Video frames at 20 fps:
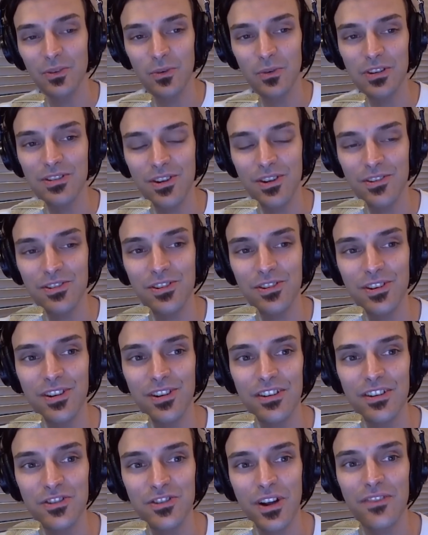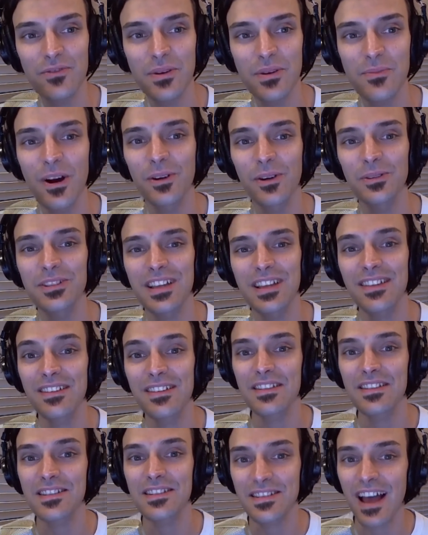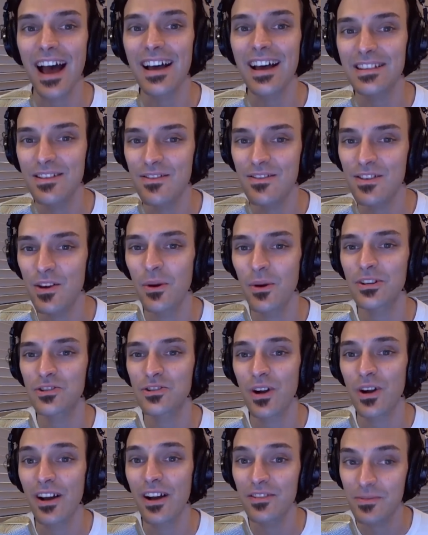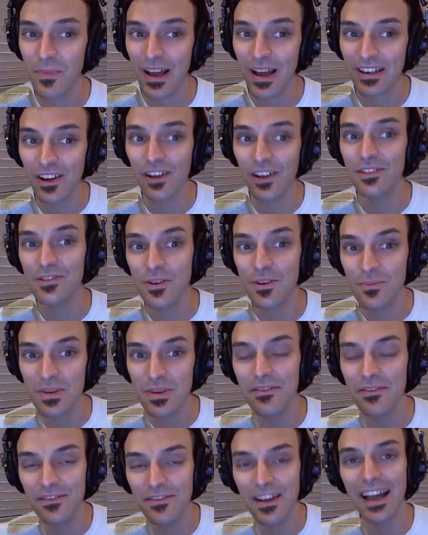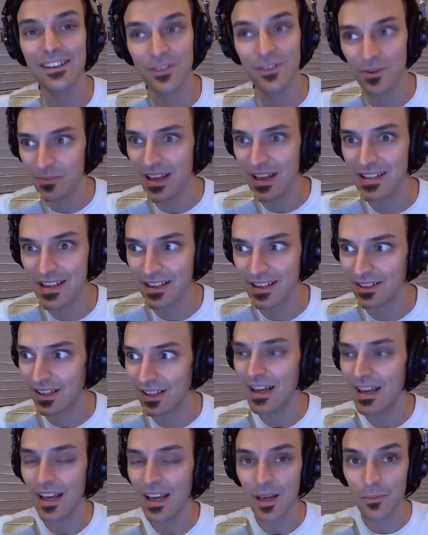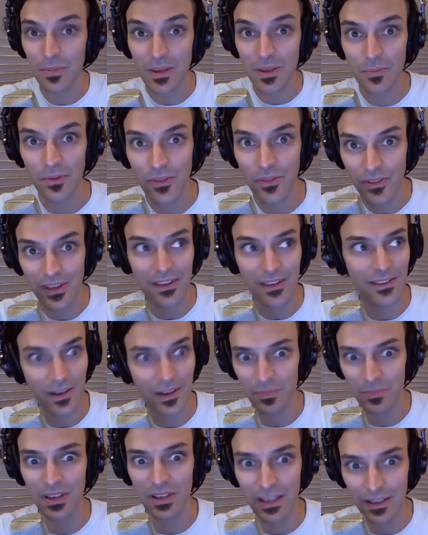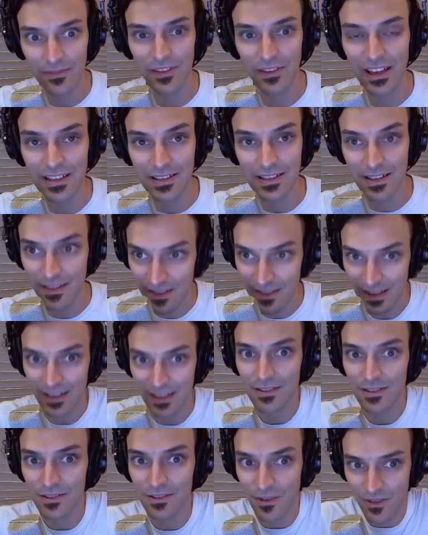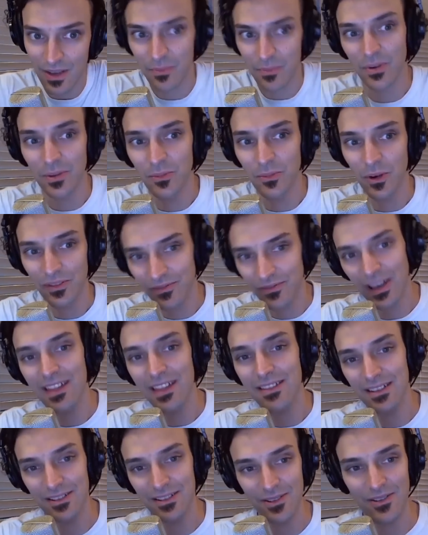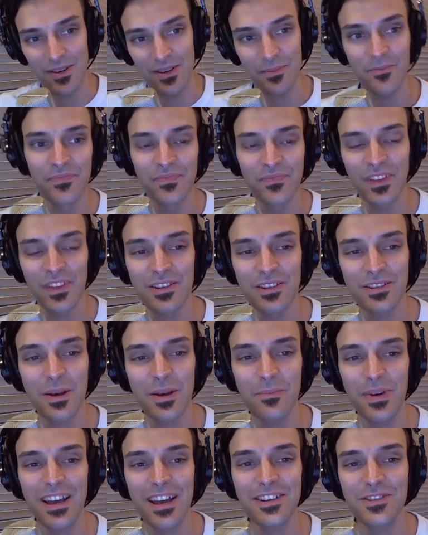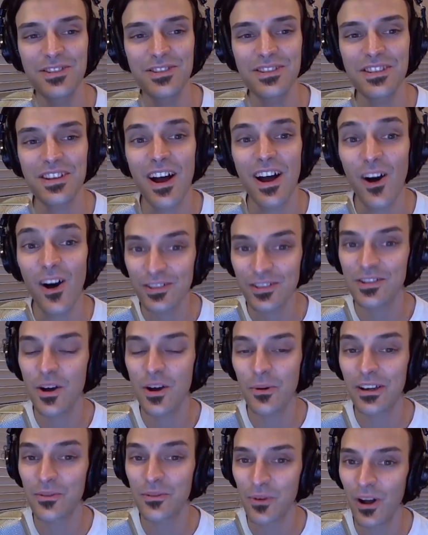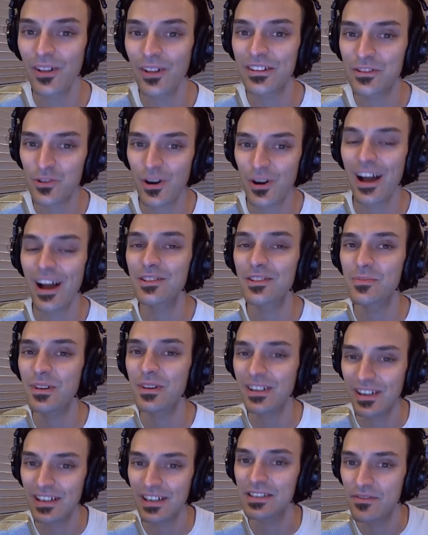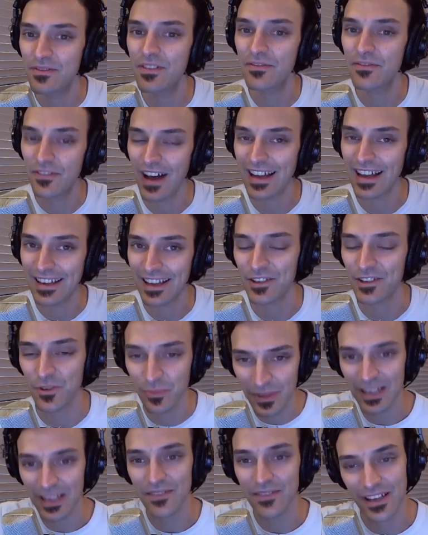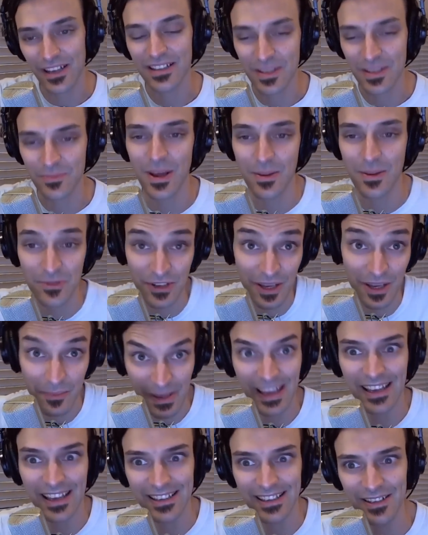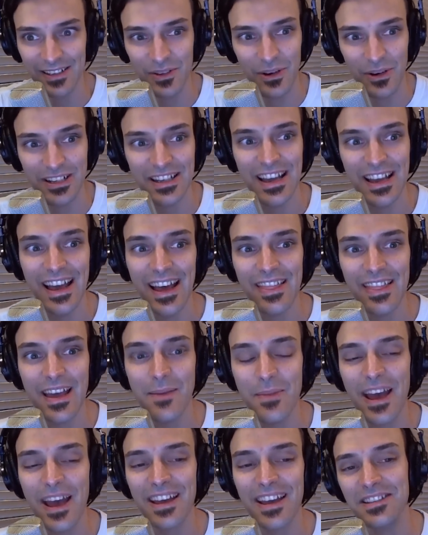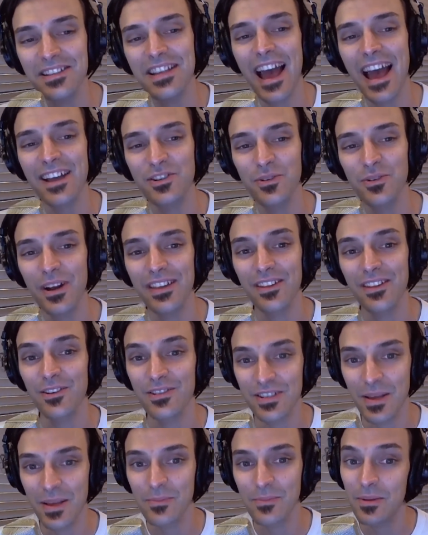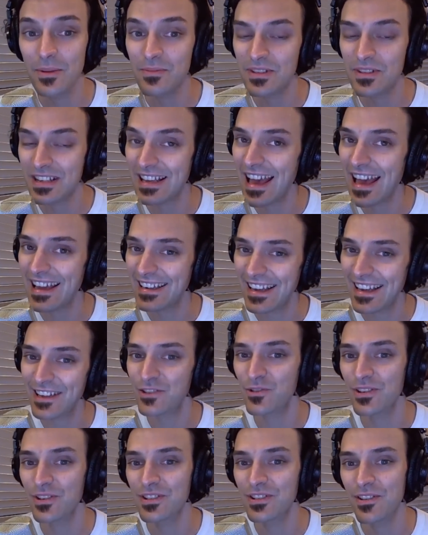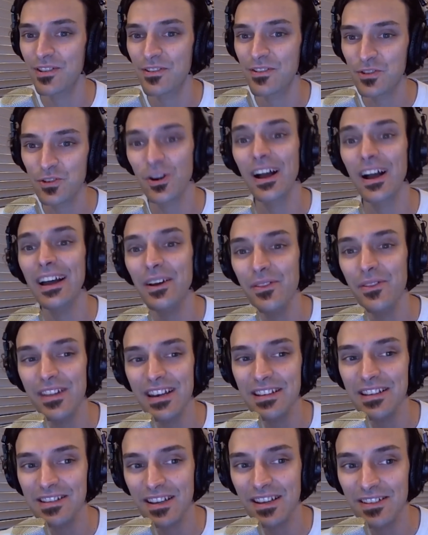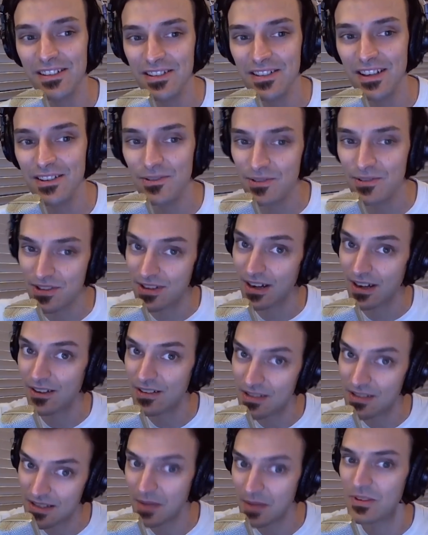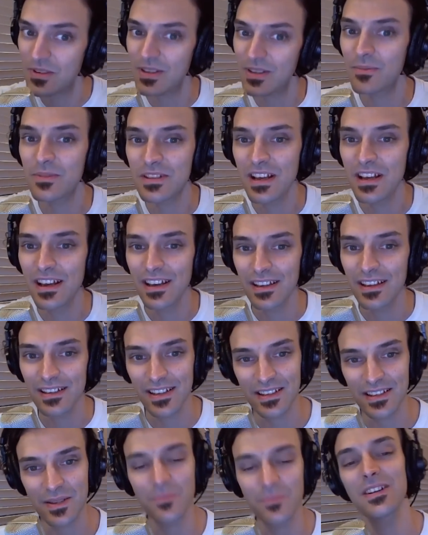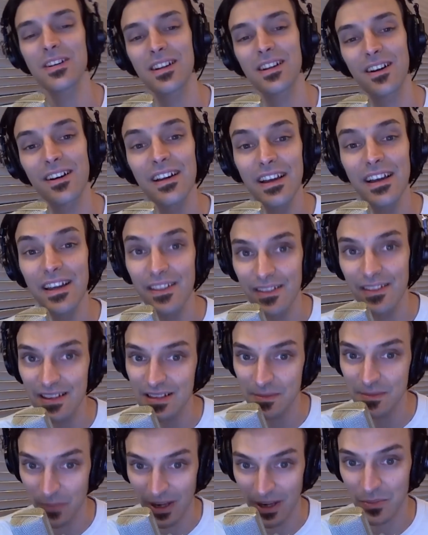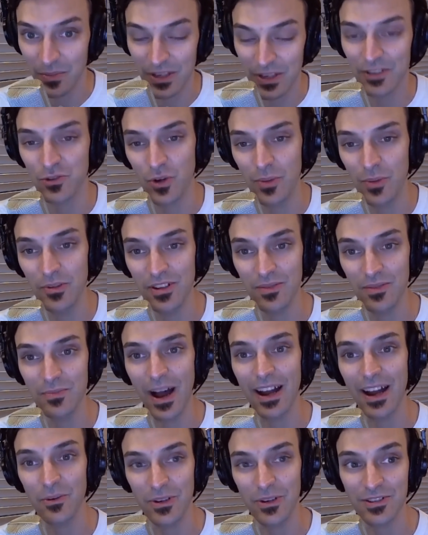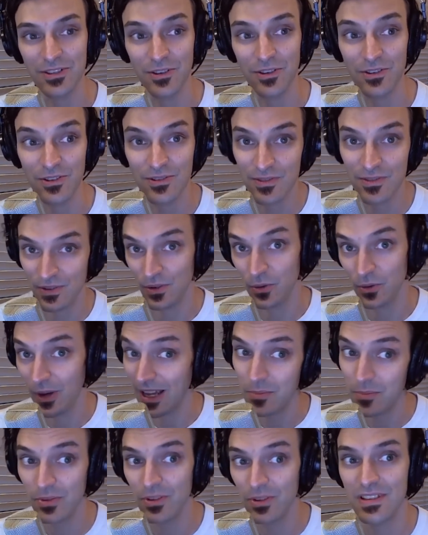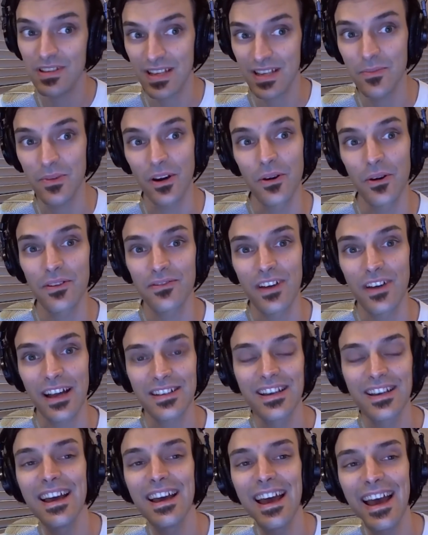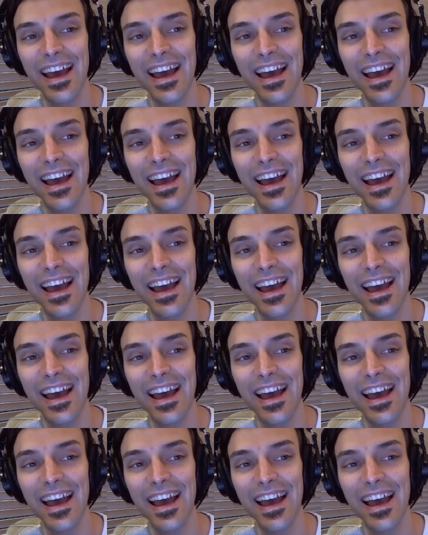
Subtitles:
Researcher Jeffrey Mogul said that the size of the U.S. trials might also be a factor. Basically, people think they're big, fancy things, so they put more faith into them. Some patients also enroll in trials because of a financial benefit. Sometimes you get paid to do it. They may exaggerate their symptoms to gain entrance to the trial. Then as it continues, their symptoms disappear. This might be attributed by researchers to a placebo effect.